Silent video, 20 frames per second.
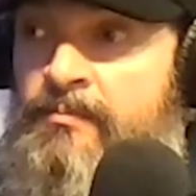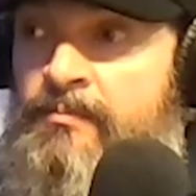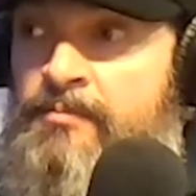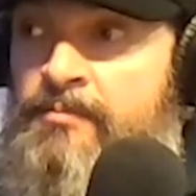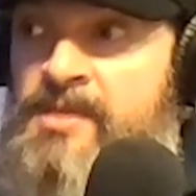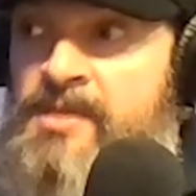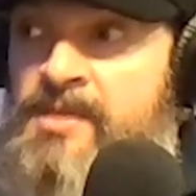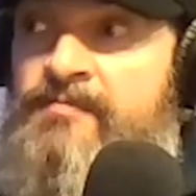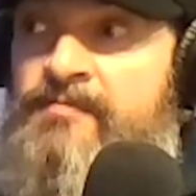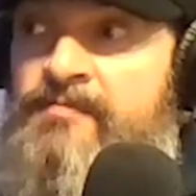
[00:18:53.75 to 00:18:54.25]

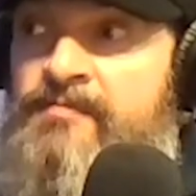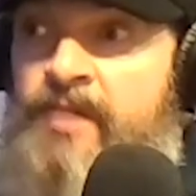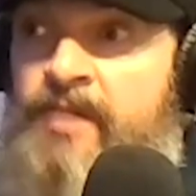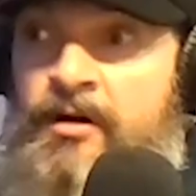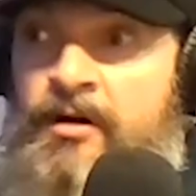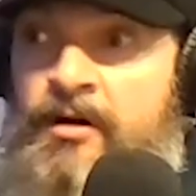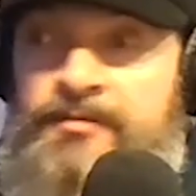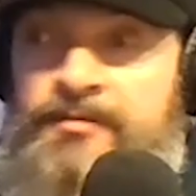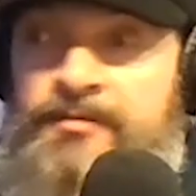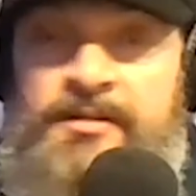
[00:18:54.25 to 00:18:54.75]
be
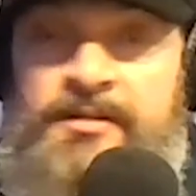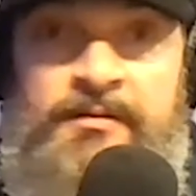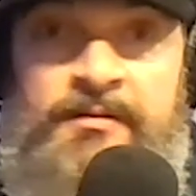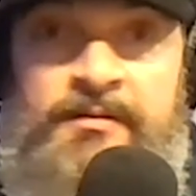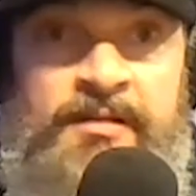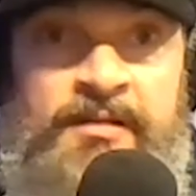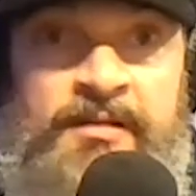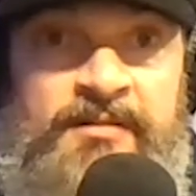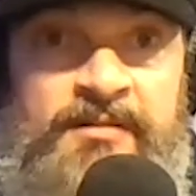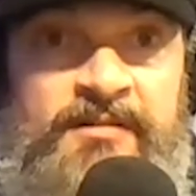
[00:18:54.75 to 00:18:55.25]
involved in,
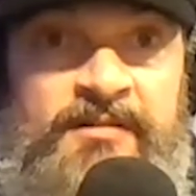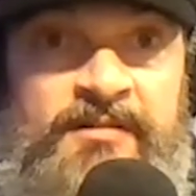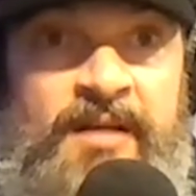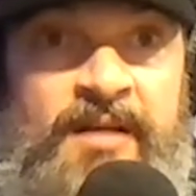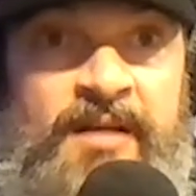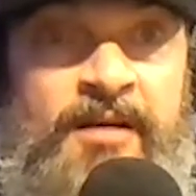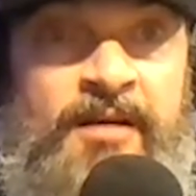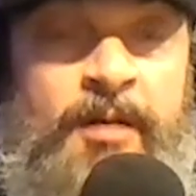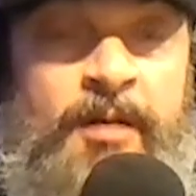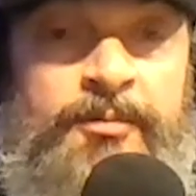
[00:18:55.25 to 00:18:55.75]
in setting
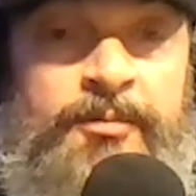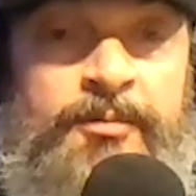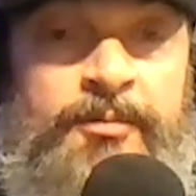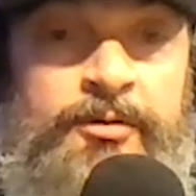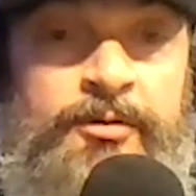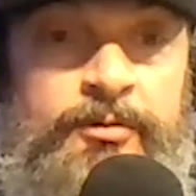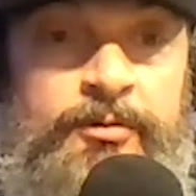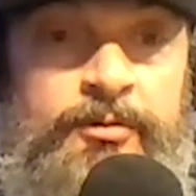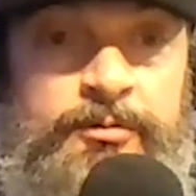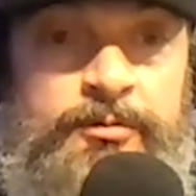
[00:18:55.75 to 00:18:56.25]
up
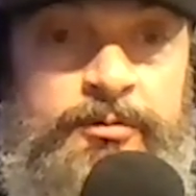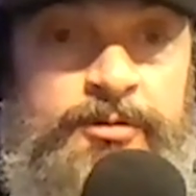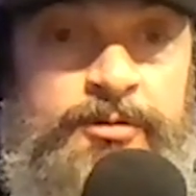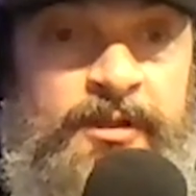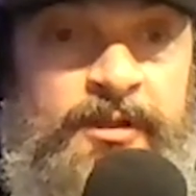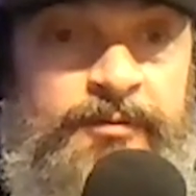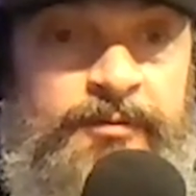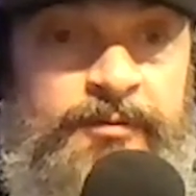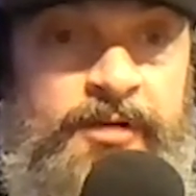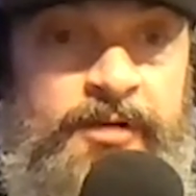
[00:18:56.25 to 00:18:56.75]
new
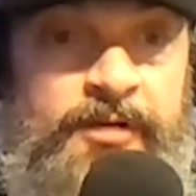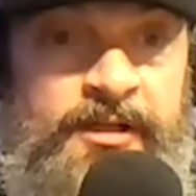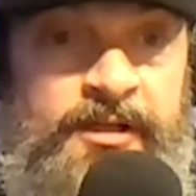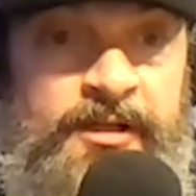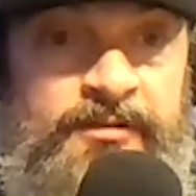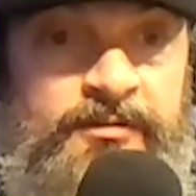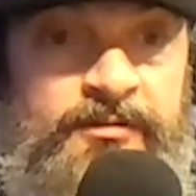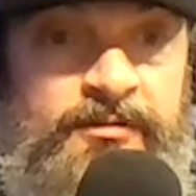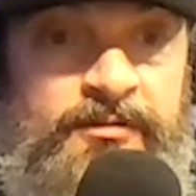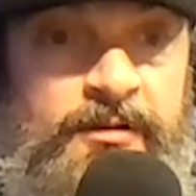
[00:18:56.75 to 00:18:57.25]
drilling
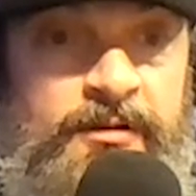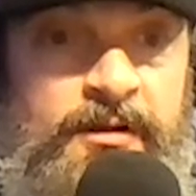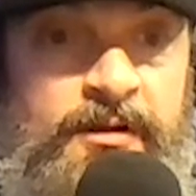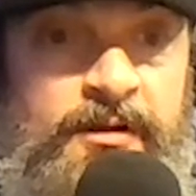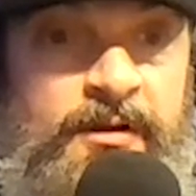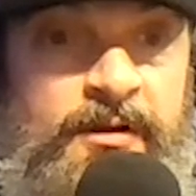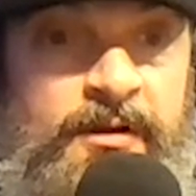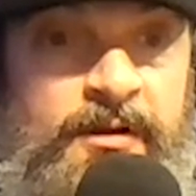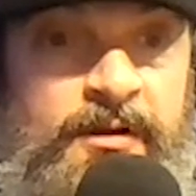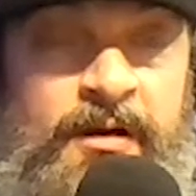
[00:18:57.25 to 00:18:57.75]
rigs,
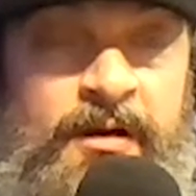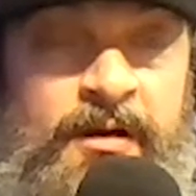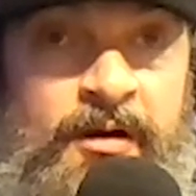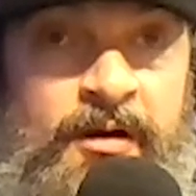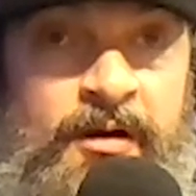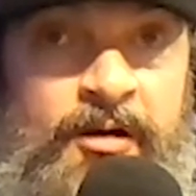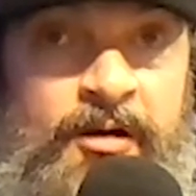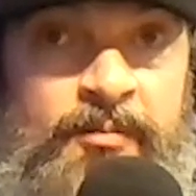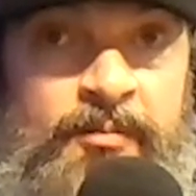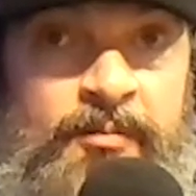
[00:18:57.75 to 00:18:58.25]

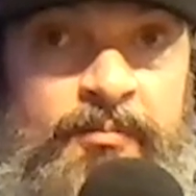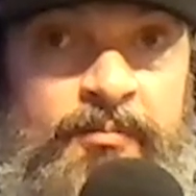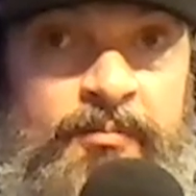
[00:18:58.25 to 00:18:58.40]
um,